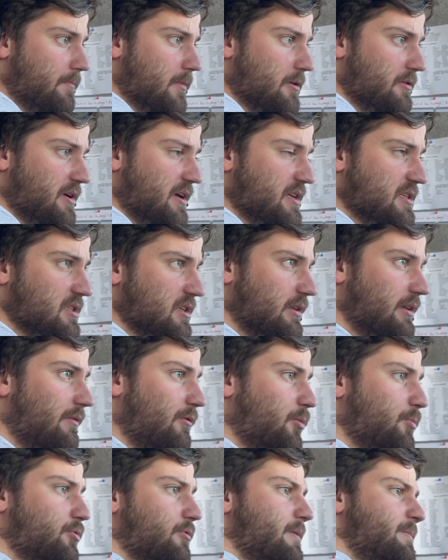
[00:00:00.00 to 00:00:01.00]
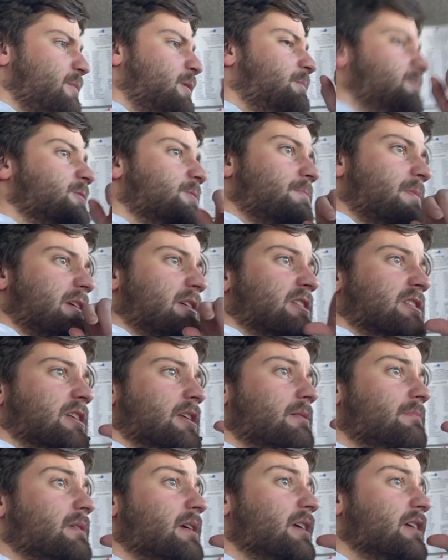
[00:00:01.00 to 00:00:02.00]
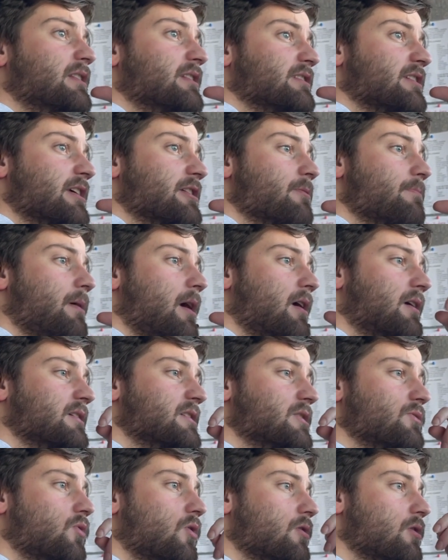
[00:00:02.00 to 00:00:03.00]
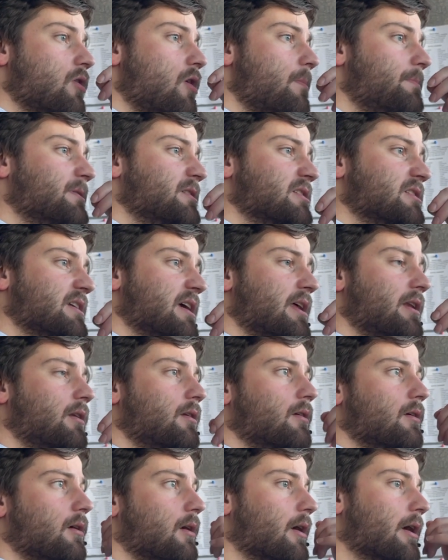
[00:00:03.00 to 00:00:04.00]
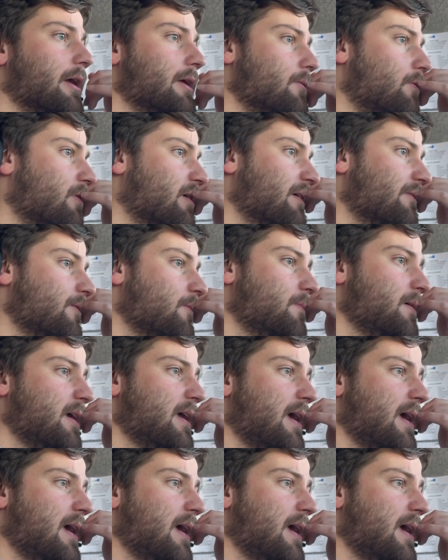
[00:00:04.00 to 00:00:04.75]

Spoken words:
Okay, so level premiums basically means that your policy won't go up a cent. All right, you won't have to pay